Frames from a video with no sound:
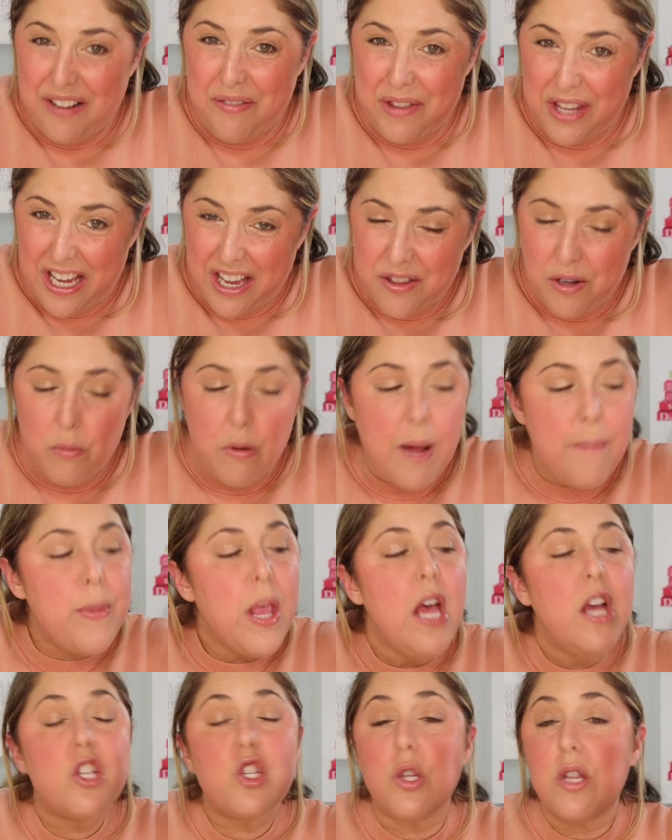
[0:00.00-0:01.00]
of the other one.
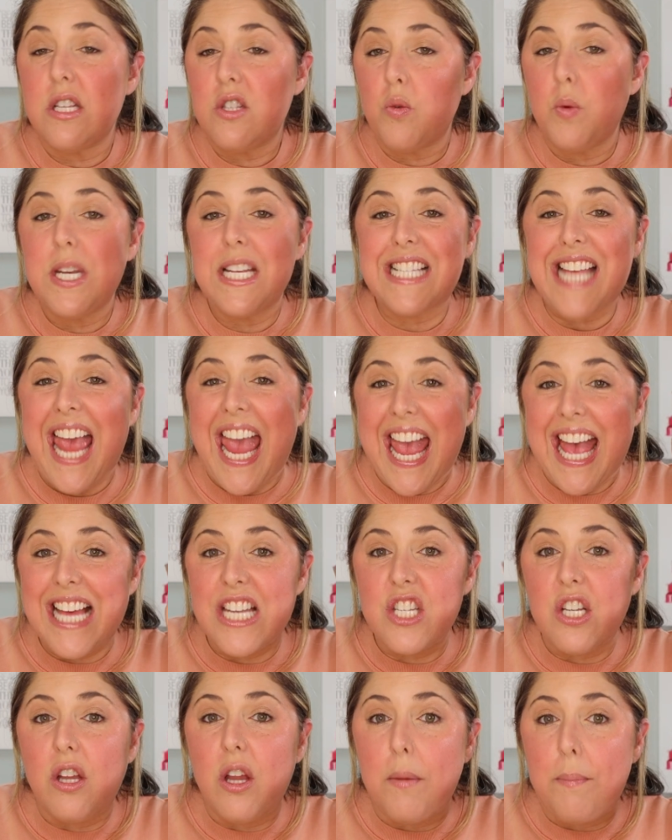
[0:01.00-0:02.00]
So this one is
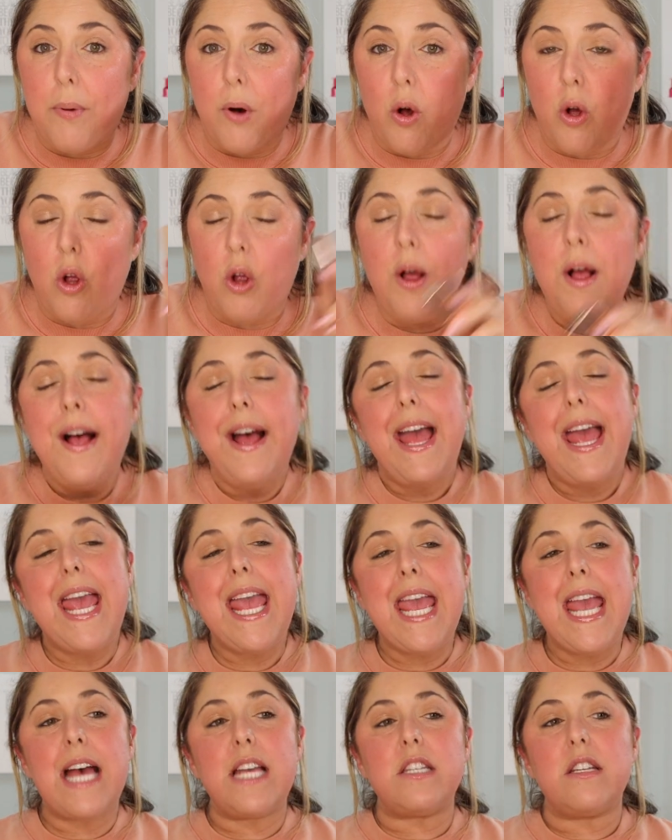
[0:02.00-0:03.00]
handleable
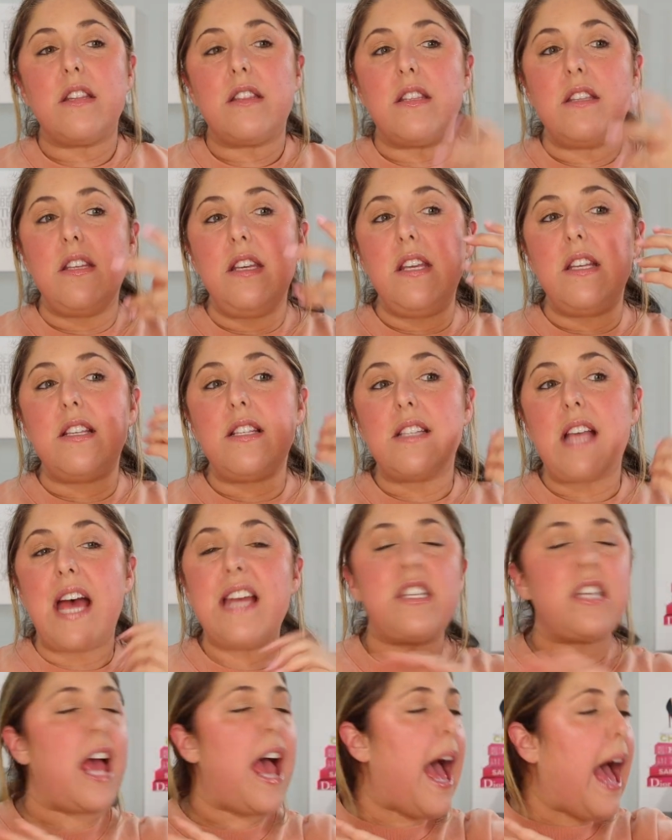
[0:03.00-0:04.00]
and the
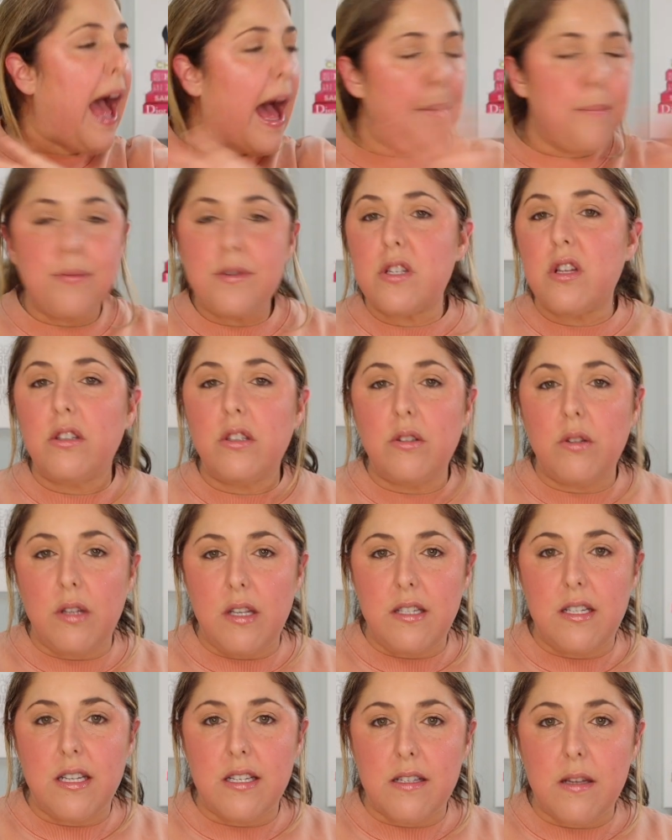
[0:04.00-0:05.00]
scent absolutely
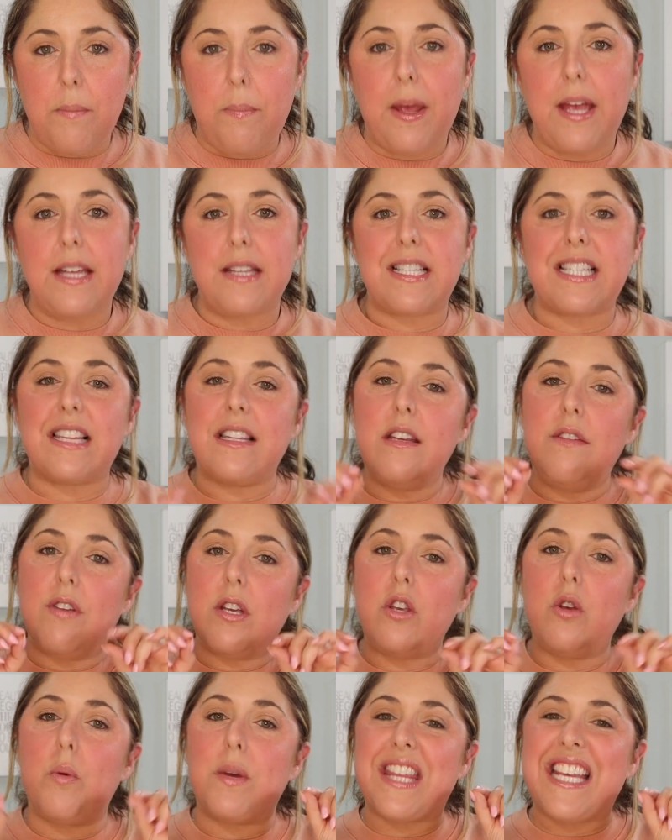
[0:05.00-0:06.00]
dissipates,
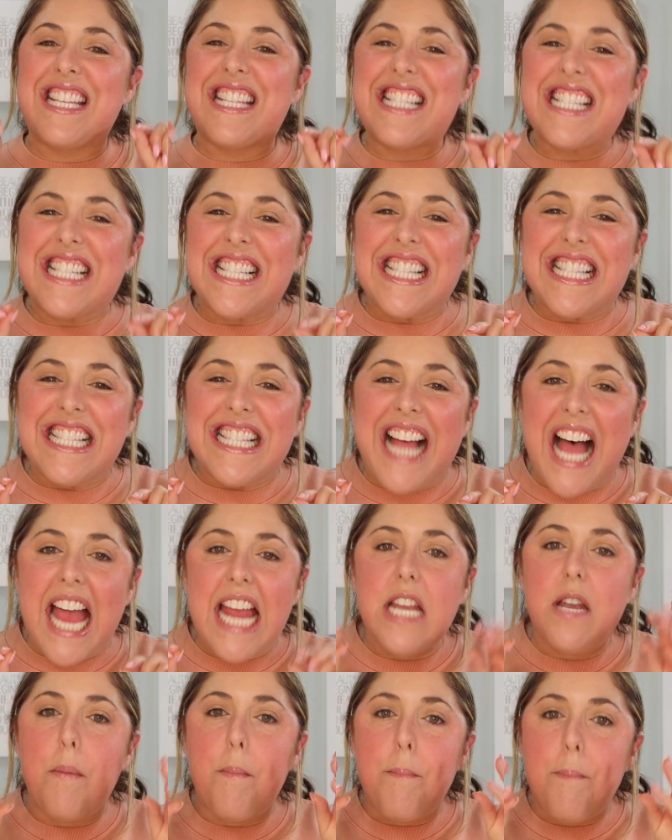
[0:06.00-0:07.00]
leaving you with a
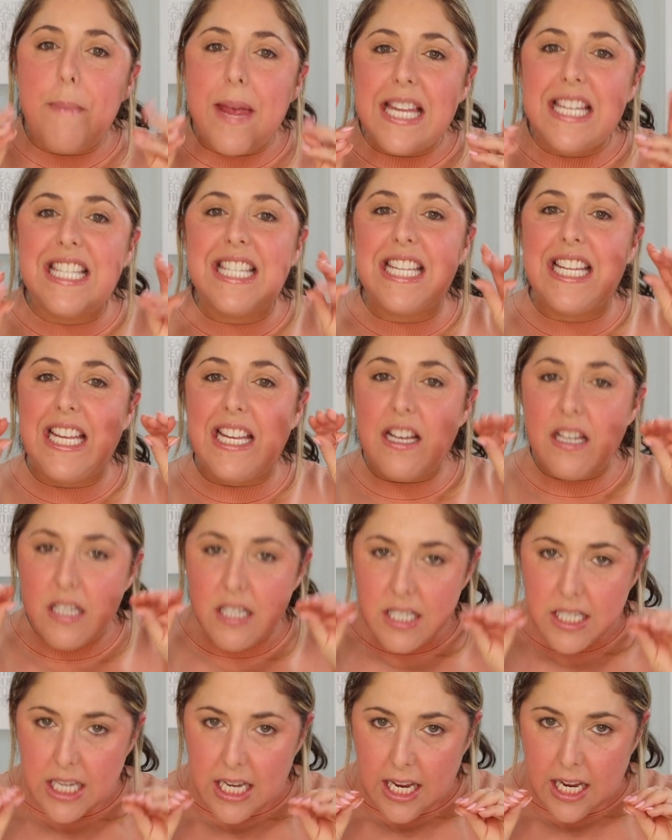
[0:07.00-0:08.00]
slight minty
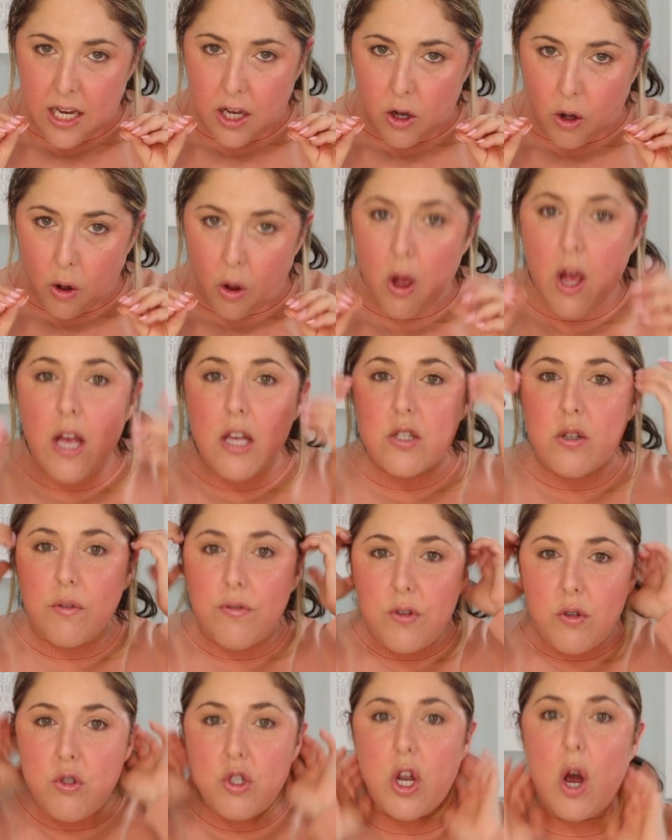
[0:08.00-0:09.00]
tingle. So
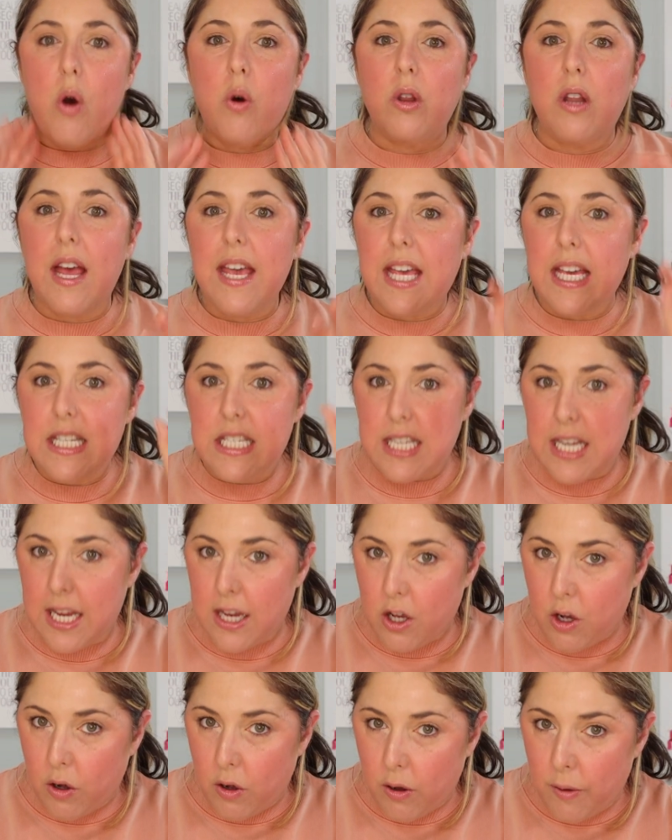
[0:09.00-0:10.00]
if you don't like a
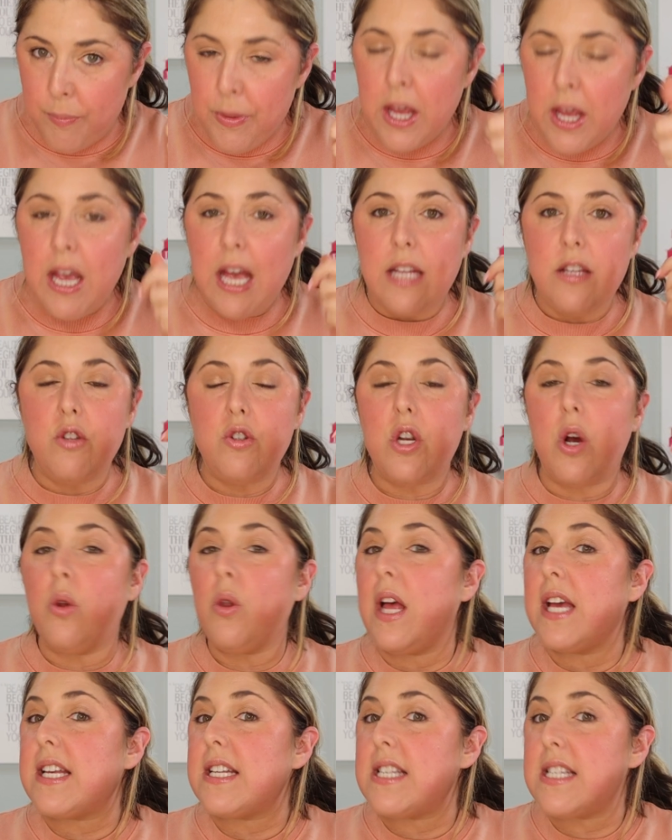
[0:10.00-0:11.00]
tingle and you don't
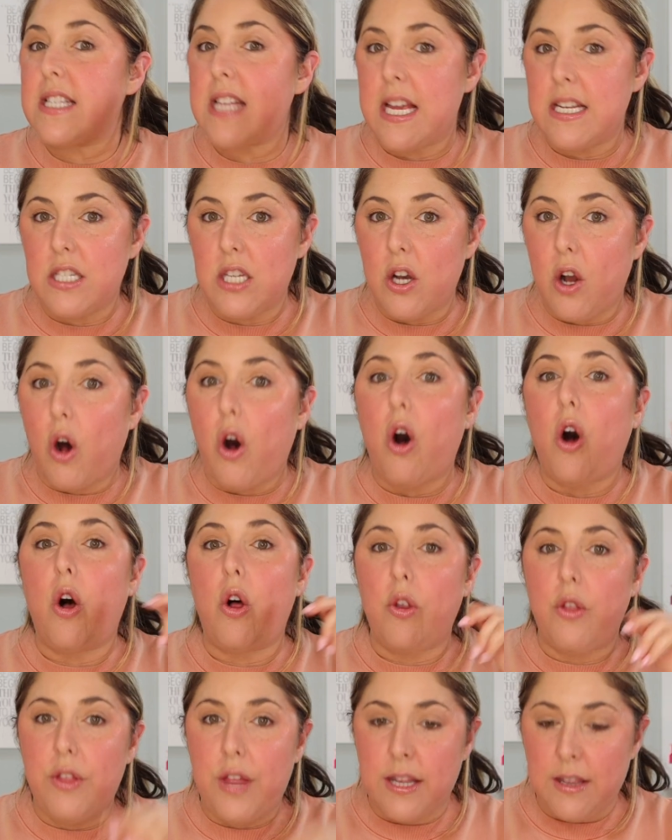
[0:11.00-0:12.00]
like a scent at
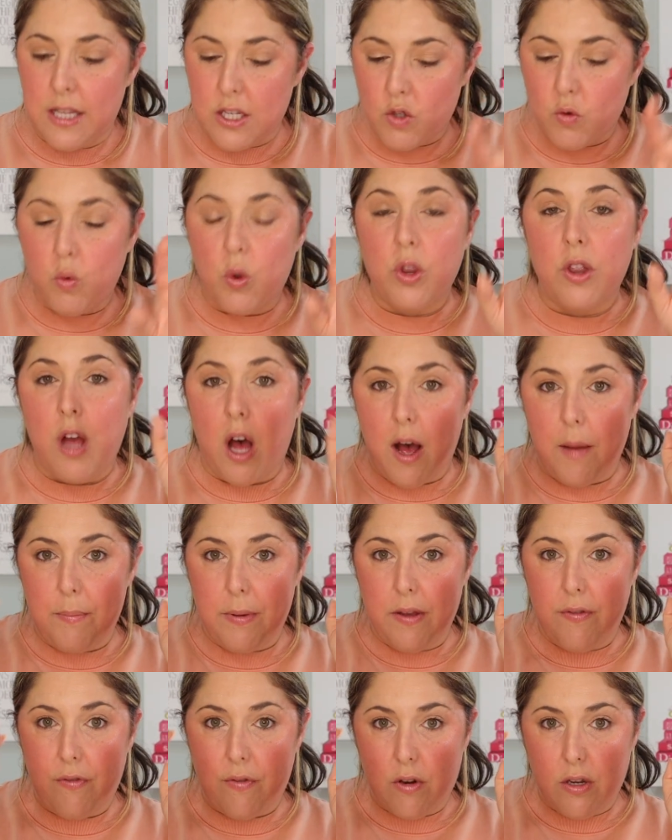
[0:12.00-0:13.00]
all, then this will not
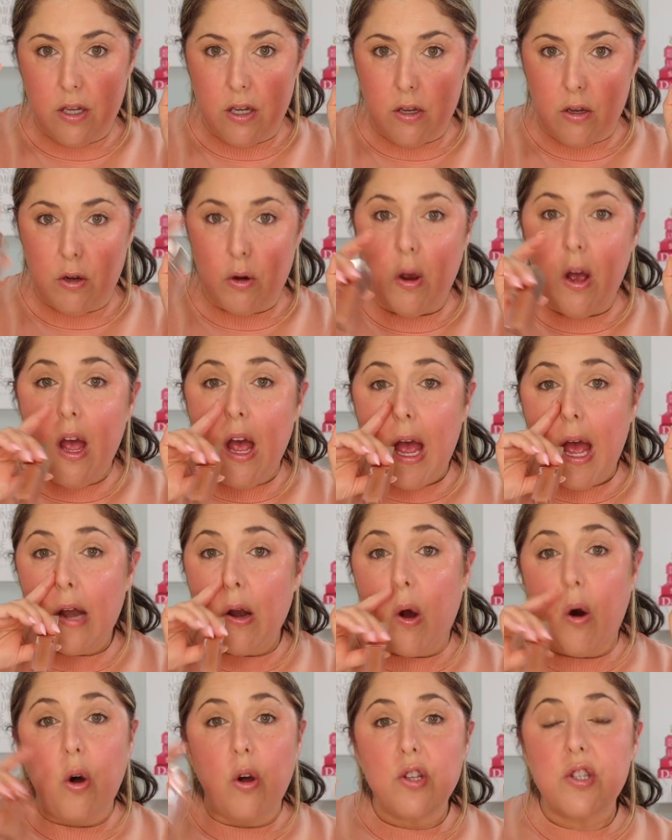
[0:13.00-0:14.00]
be for you. And
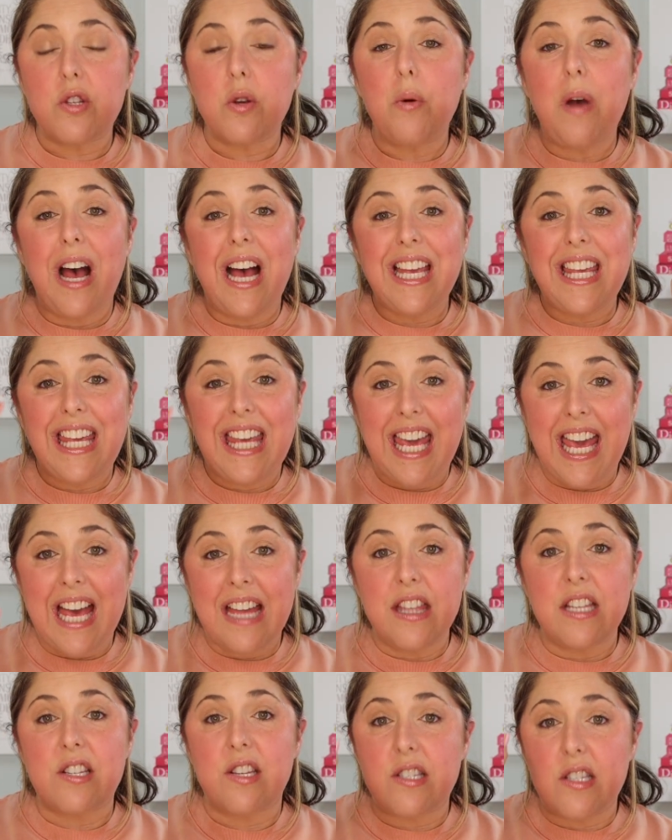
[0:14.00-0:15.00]
also, again,
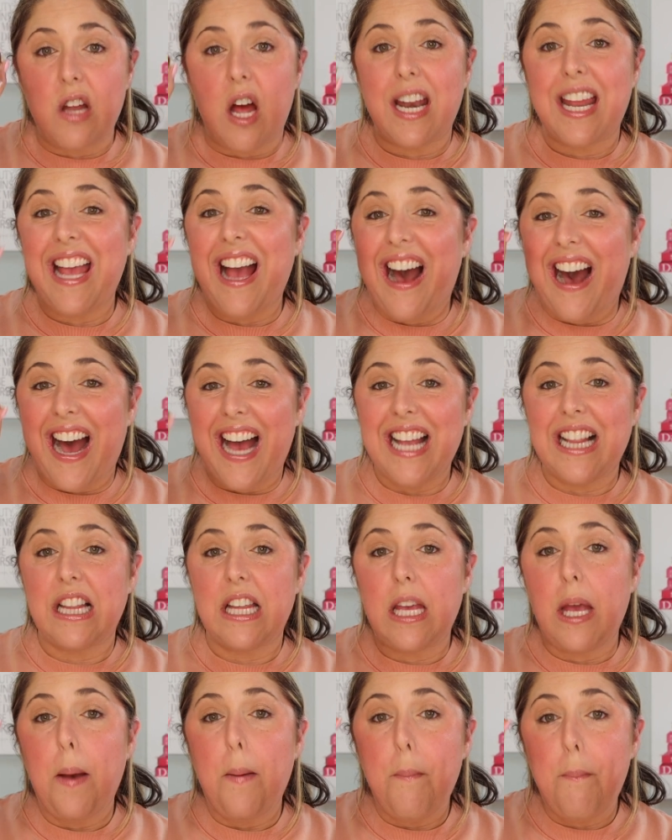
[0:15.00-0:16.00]
this is not a
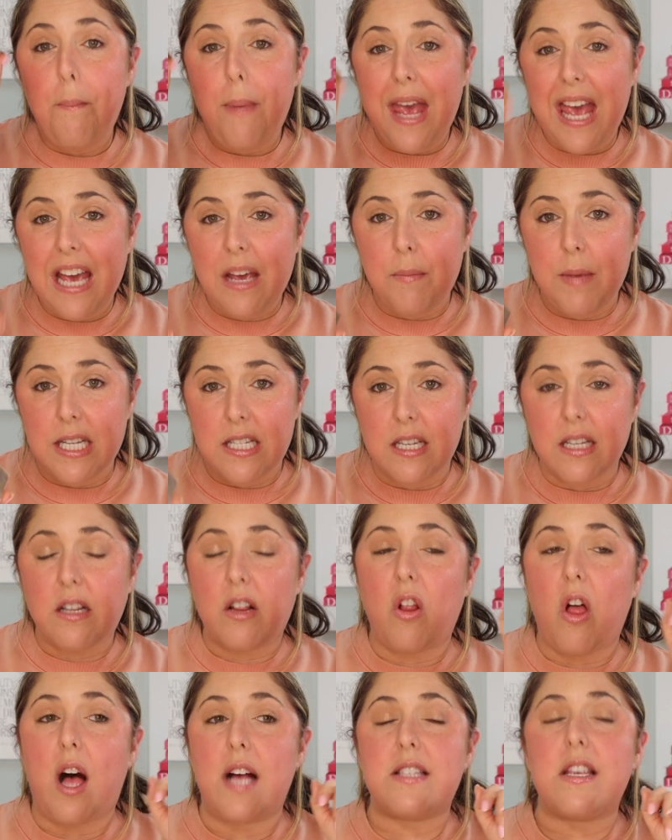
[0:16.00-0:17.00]
highly pigmented
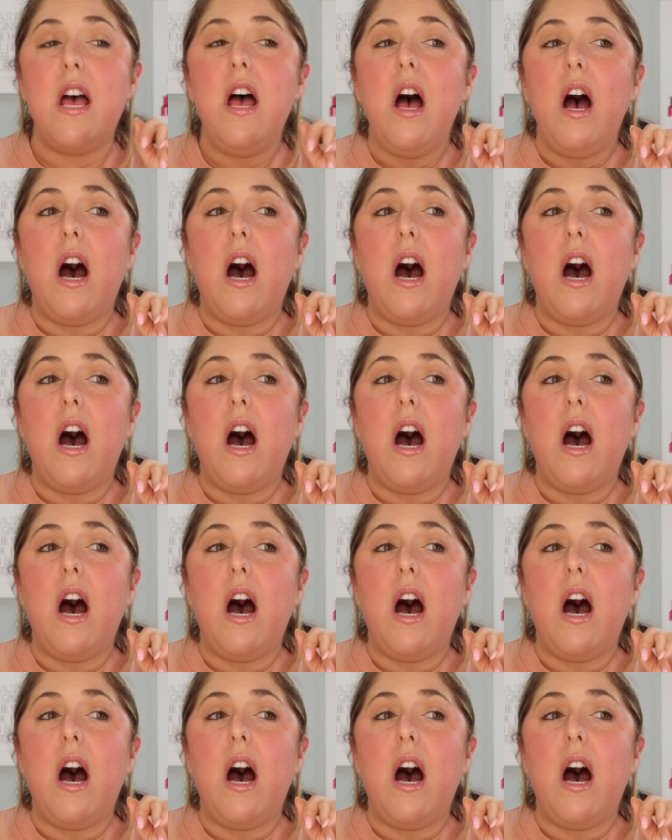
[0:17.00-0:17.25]
gloss.